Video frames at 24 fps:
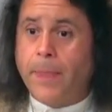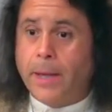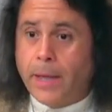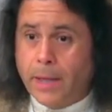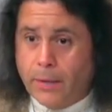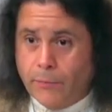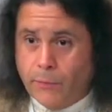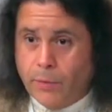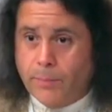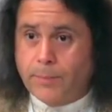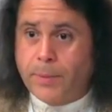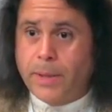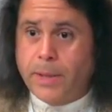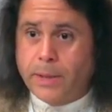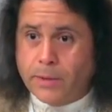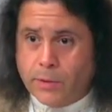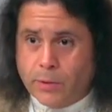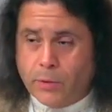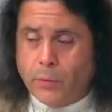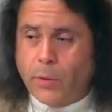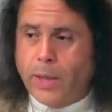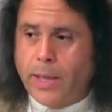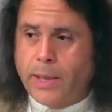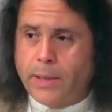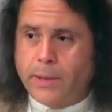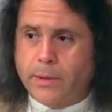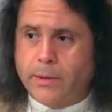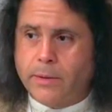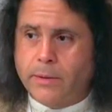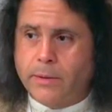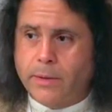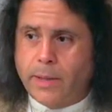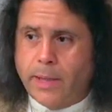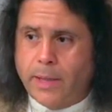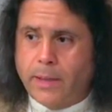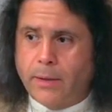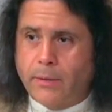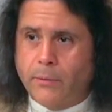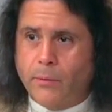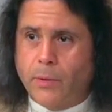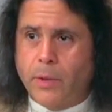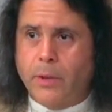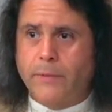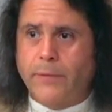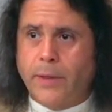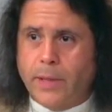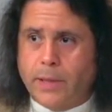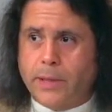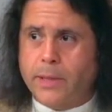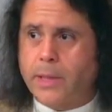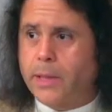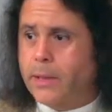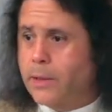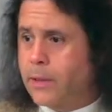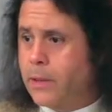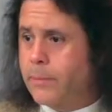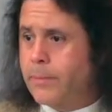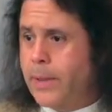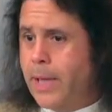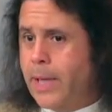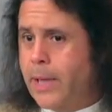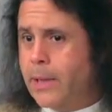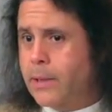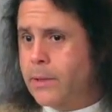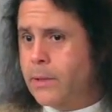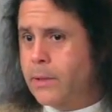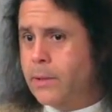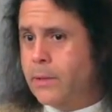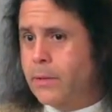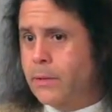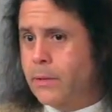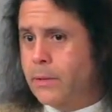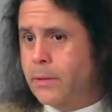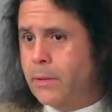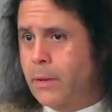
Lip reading: it repeats twice. Now, what have I said in the past